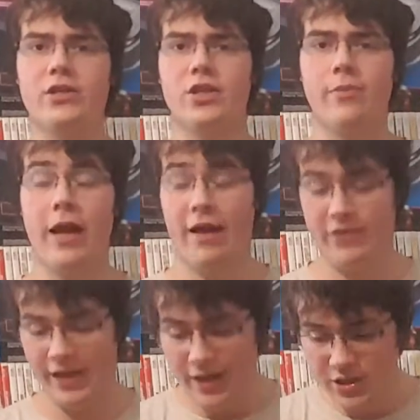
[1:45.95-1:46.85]
so I'm going to have
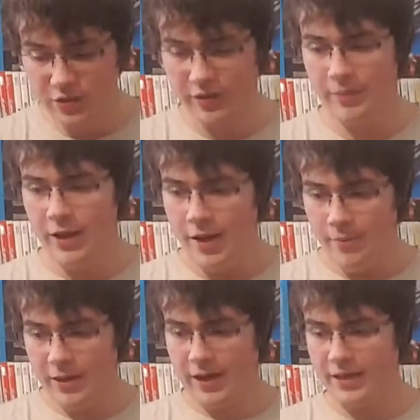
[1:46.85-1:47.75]
to get to them
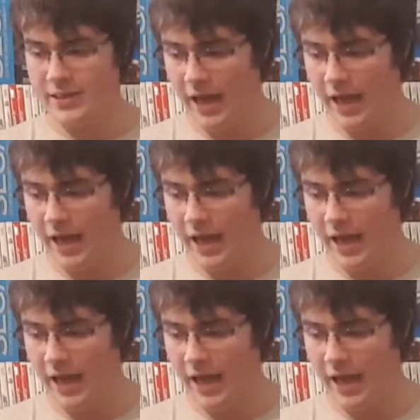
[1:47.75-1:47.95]
because